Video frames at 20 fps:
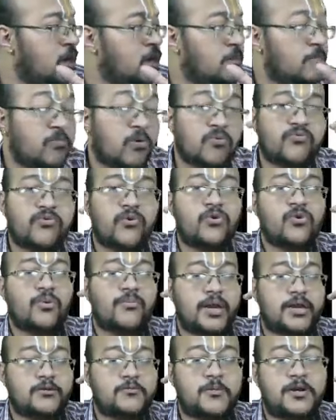Portfolio
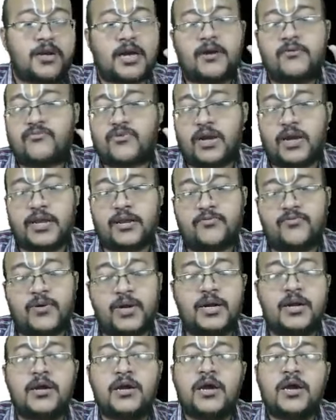management, I have
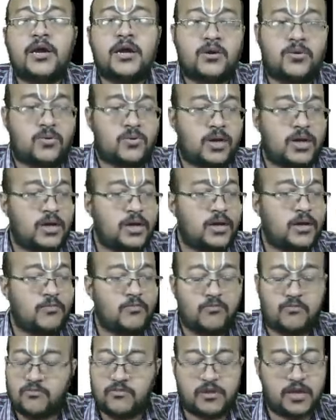clarified, okay,
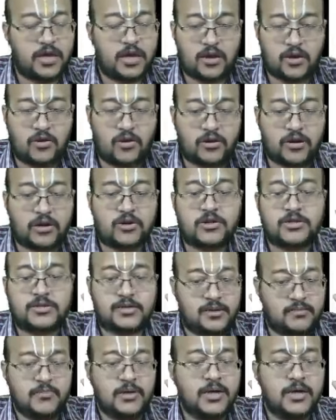they are not at all
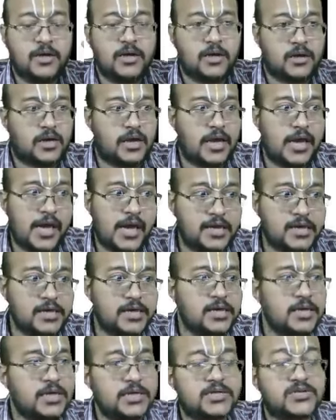same.
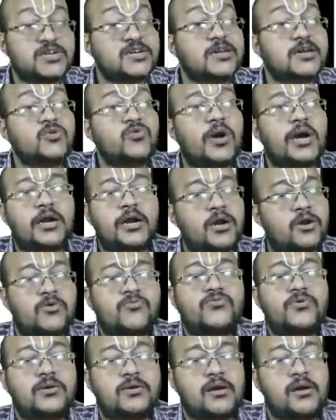KE is required rate of
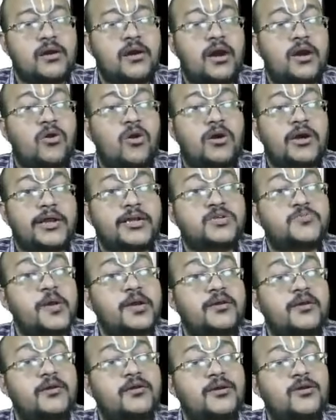return and not
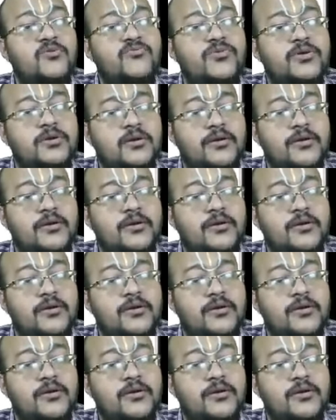expected rate of return.